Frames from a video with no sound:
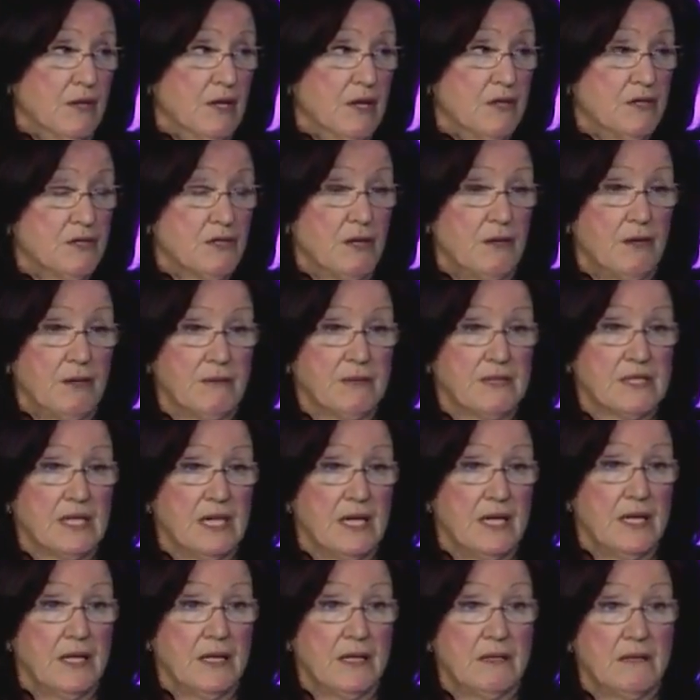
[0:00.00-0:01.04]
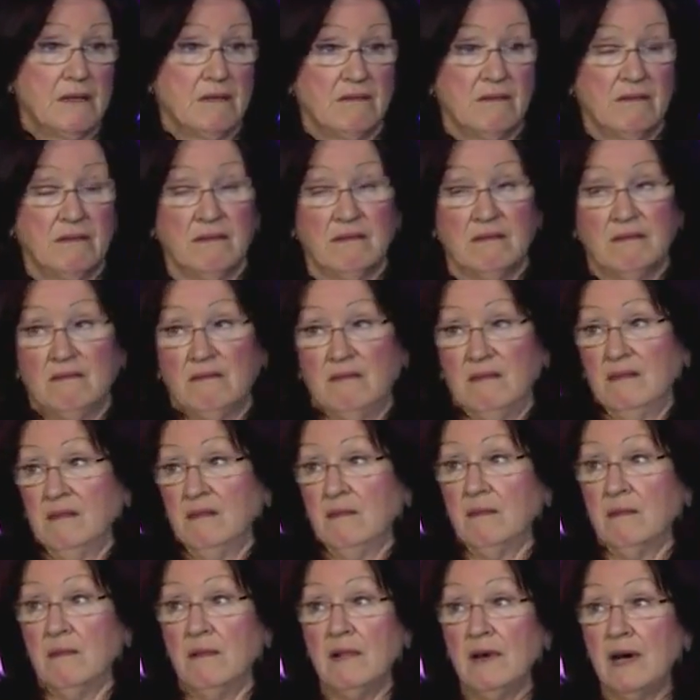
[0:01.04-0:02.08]
So I was like,
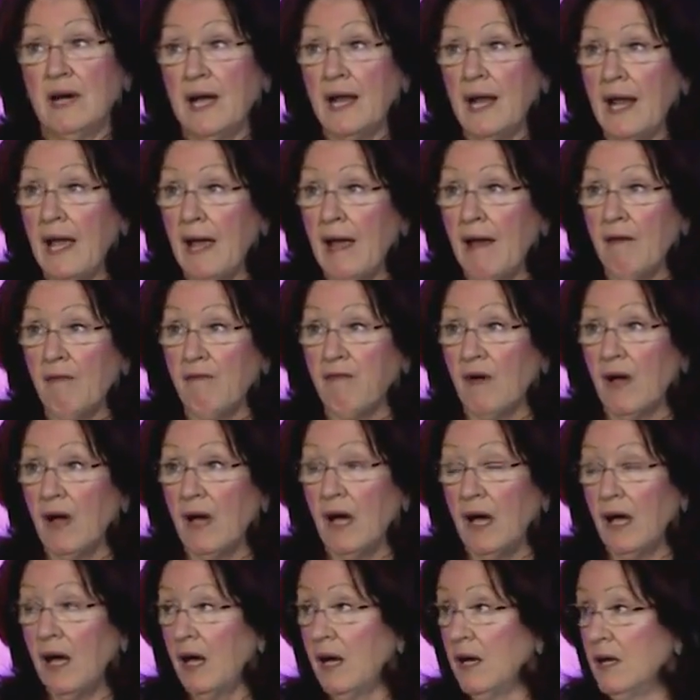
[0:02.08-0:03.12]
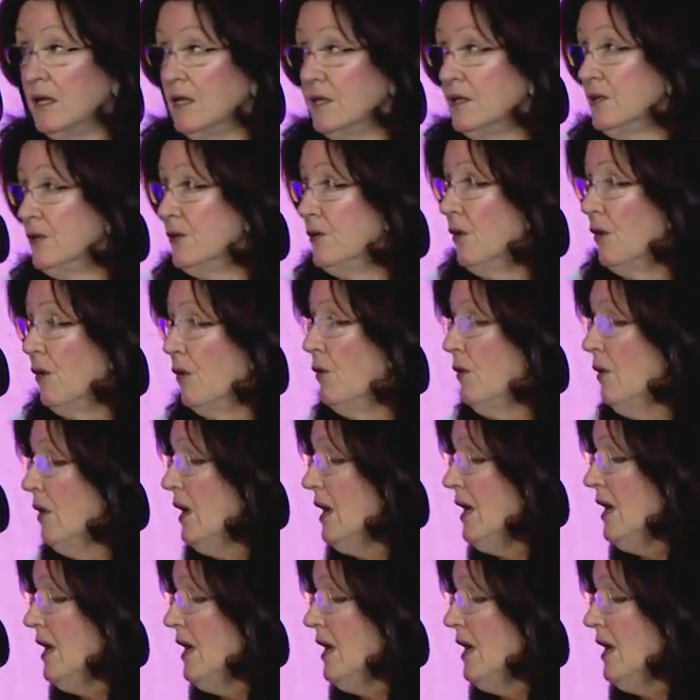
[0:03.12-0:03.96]
whatever, you know.